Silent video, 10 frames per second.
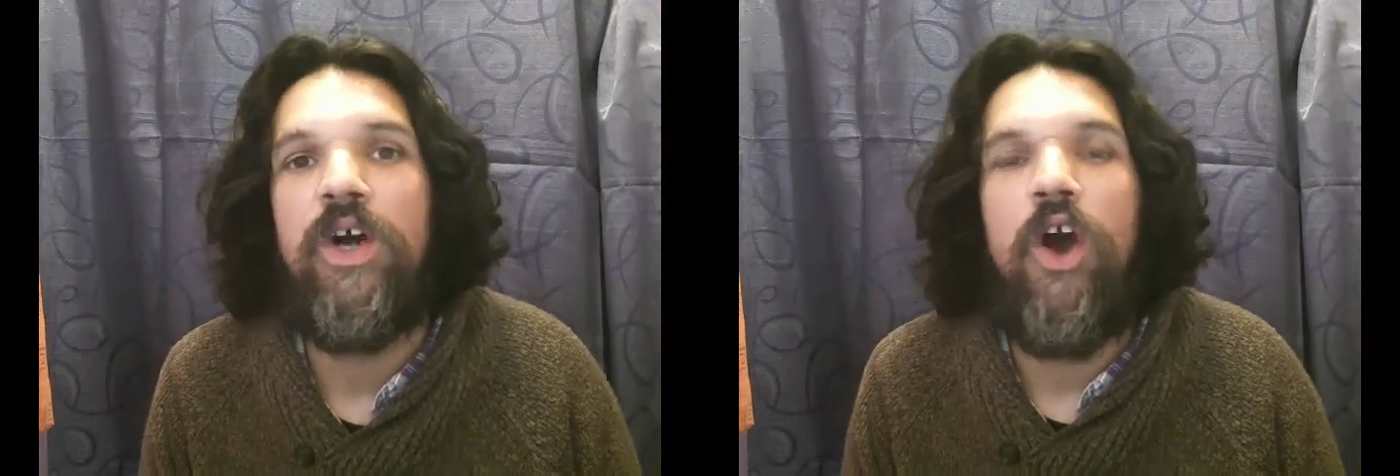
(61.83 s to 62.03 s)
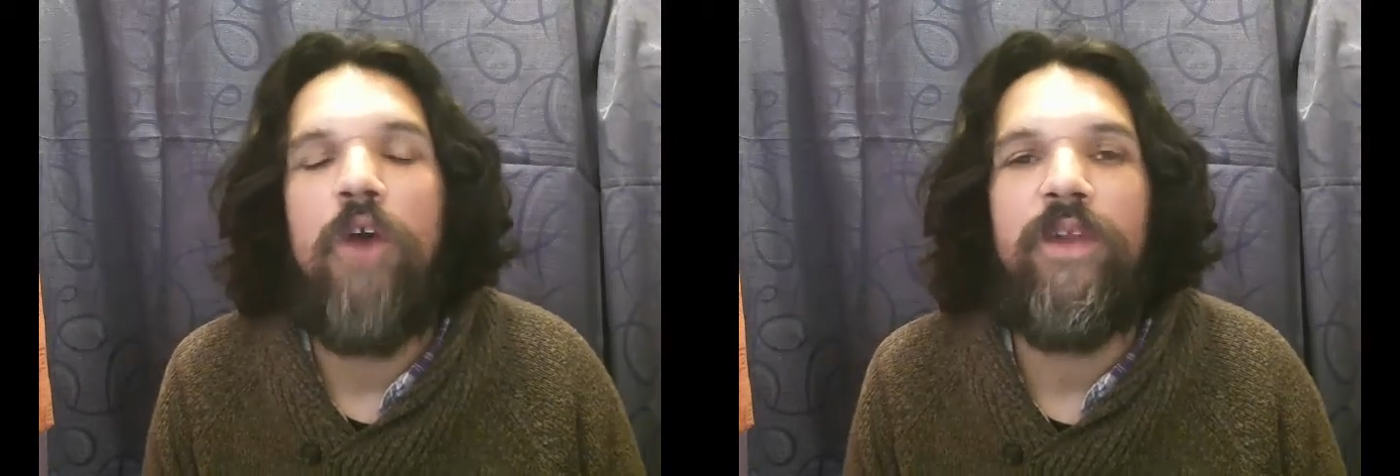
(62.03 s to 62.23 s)

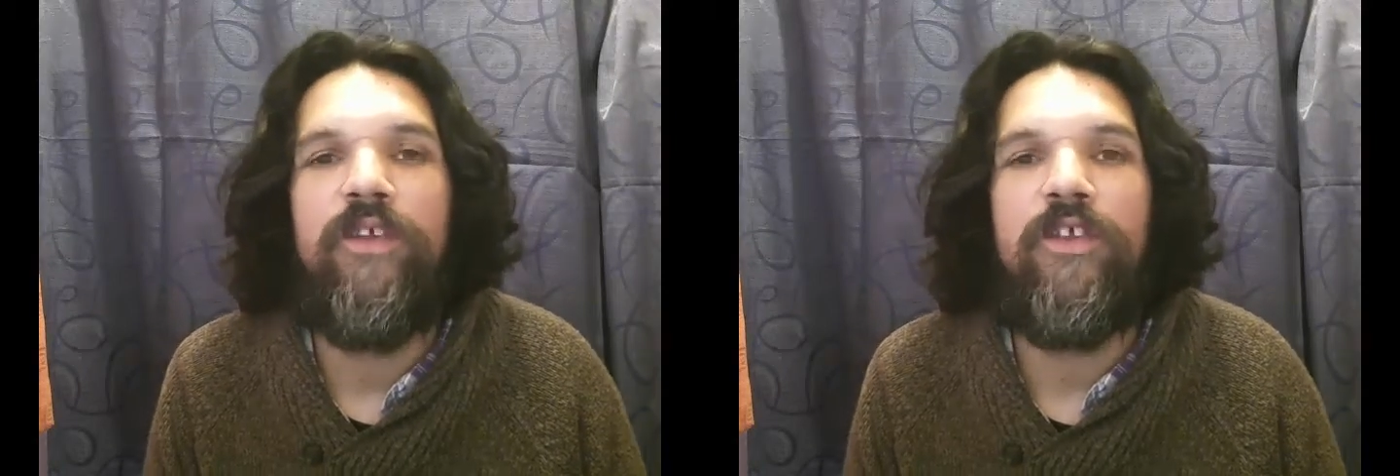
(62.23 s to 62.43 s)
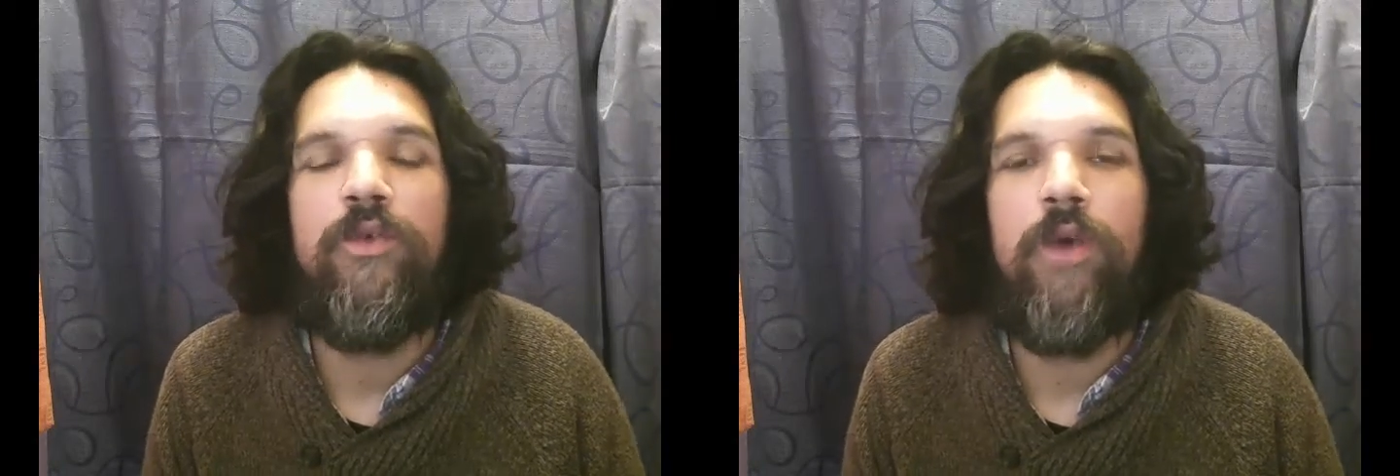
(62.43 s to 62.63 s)
or whether
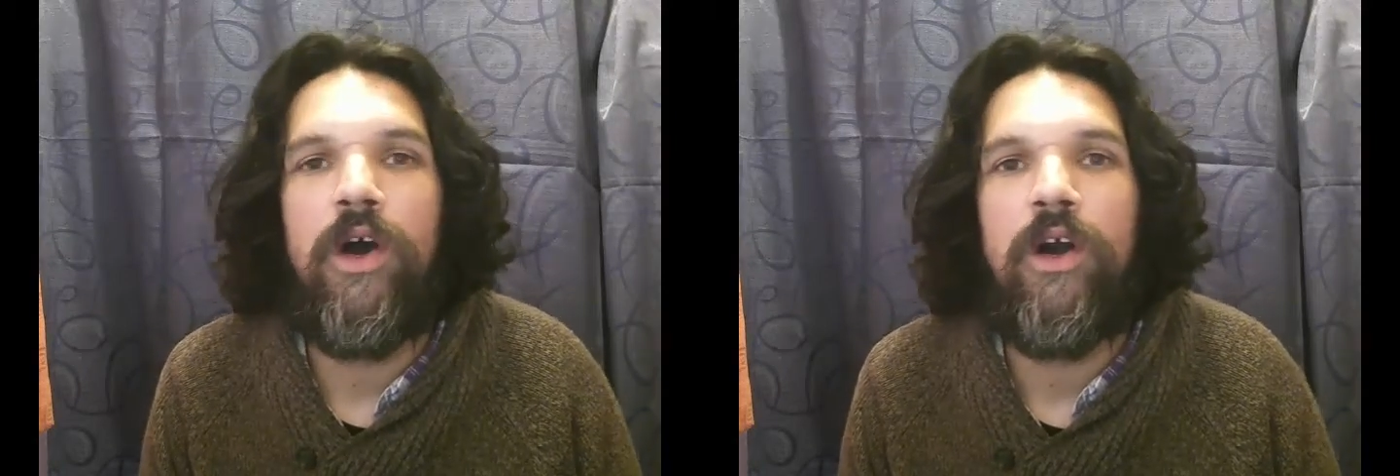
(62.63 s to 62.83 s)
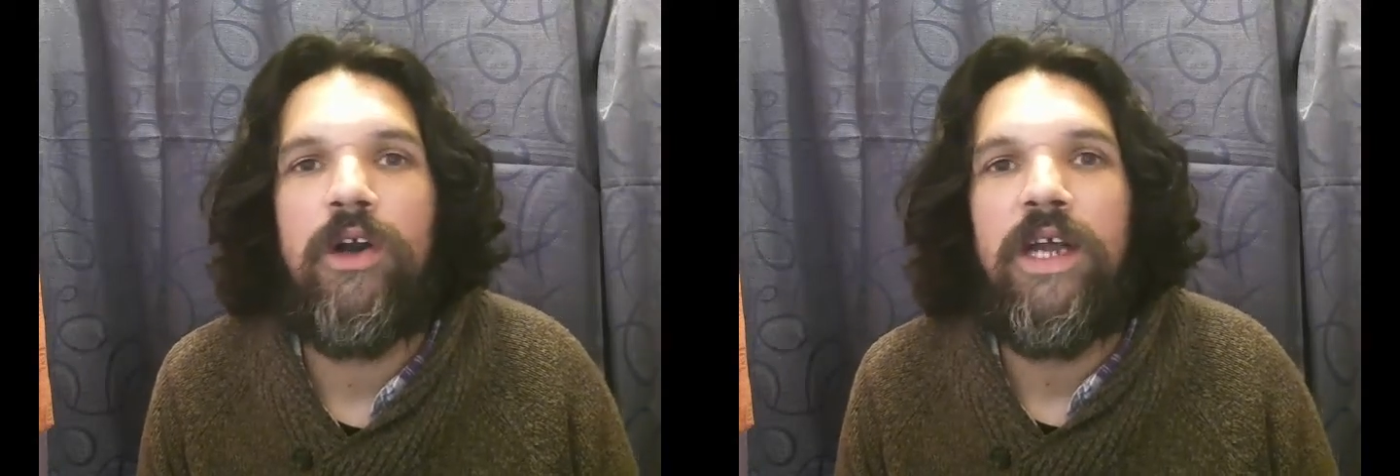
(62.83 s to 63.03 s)
you
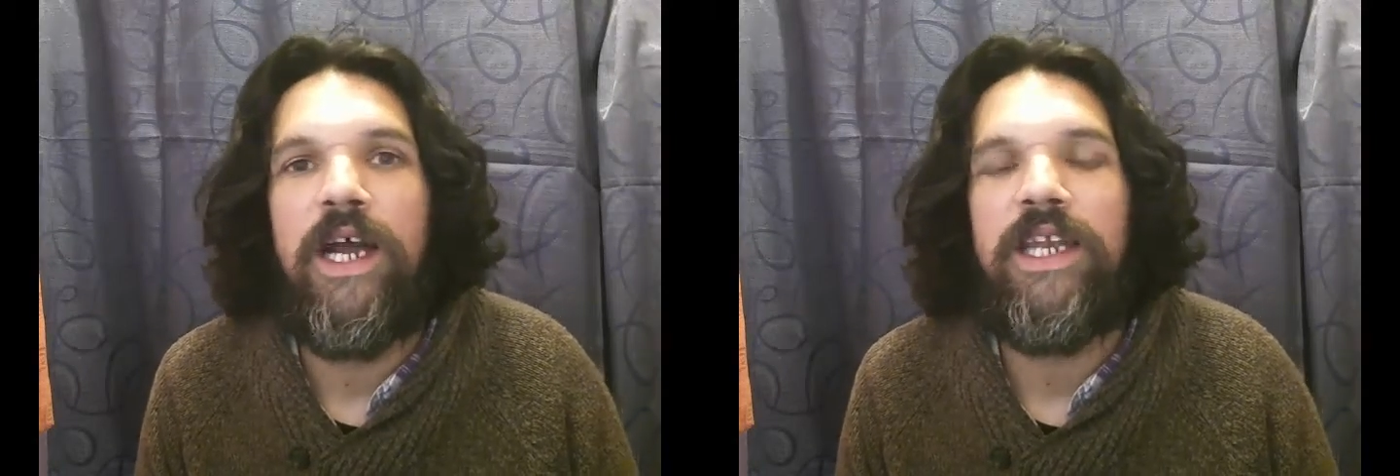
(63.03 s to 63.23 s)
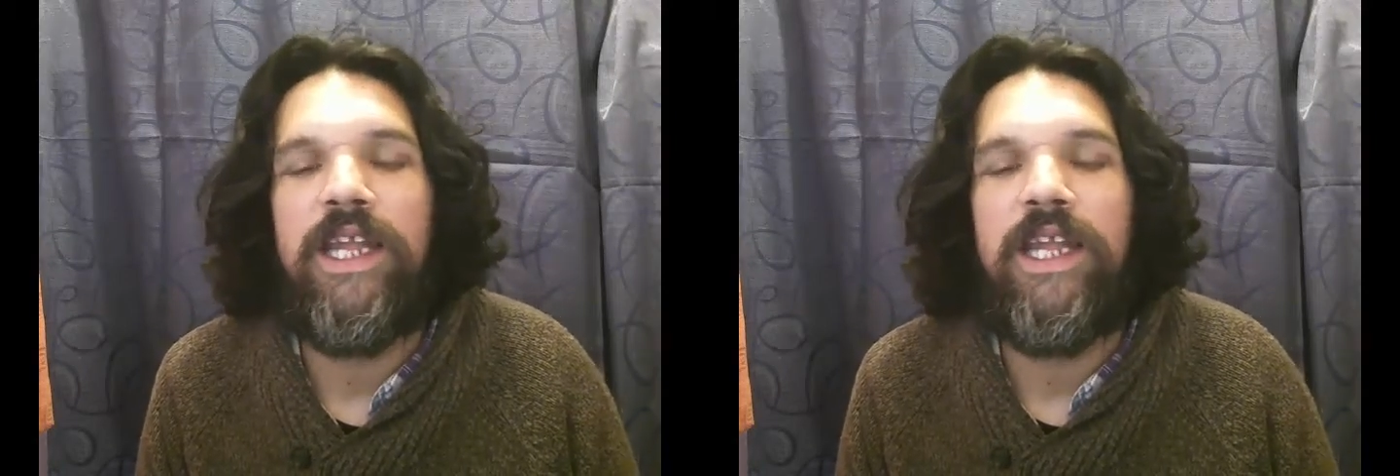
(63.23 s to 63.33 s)
are an